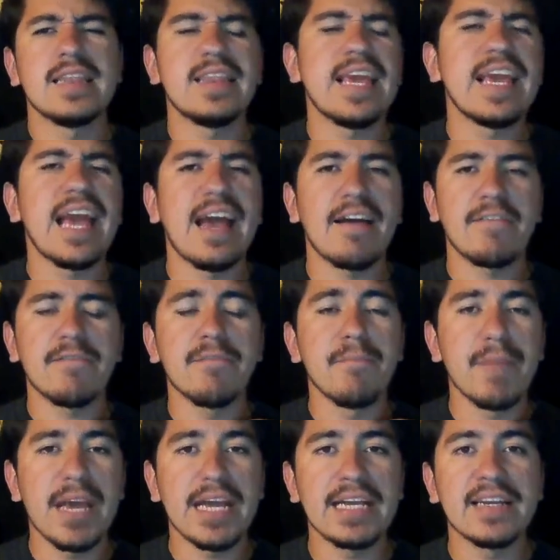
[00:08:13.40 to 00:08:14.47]
they have
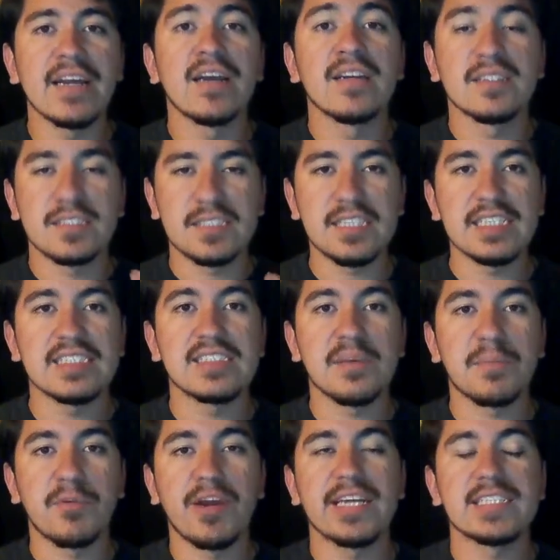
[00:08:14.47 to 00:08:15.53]
made since the
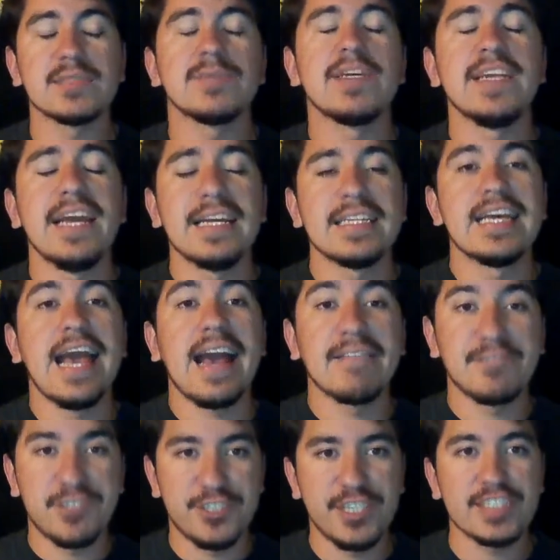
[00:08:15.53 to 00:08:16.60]
brand split, to have
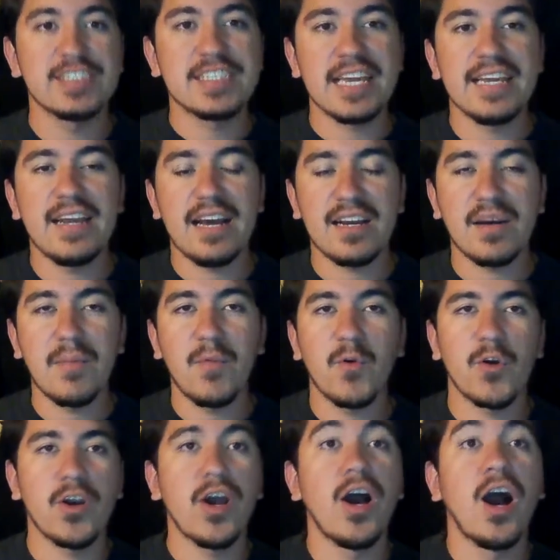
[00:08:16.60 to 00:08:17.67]
Shinsuke
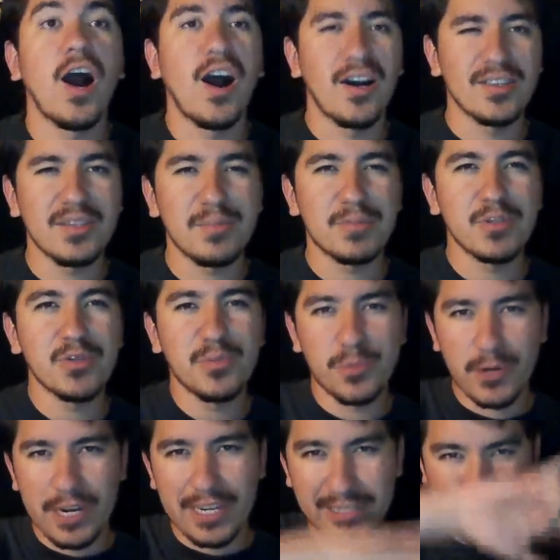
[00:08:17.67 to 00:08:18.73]
Nakamura on the Blue
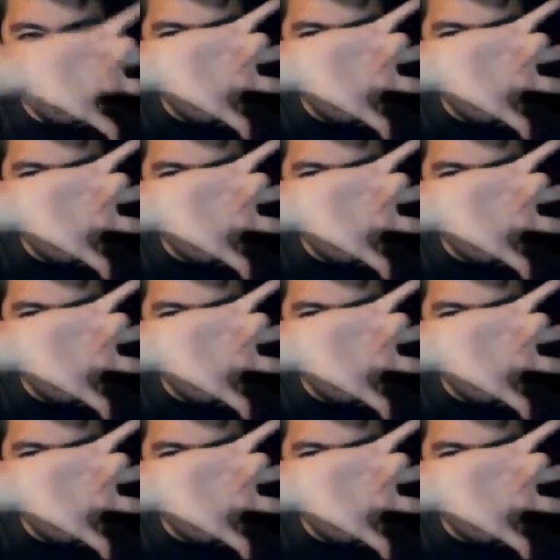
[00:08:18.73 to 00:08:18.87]
Brand.